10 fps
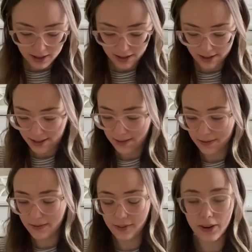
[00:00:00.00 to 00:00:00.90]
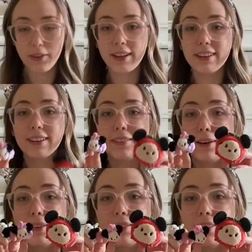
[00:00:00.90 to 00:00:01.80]
Here's a regular
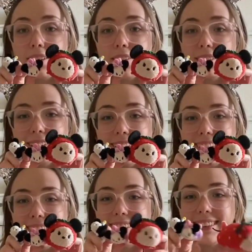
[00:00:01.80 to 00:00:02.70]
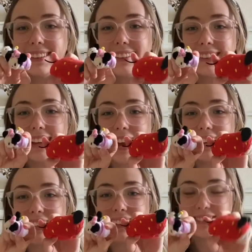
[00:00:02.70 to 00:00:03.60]
one for reference tiny.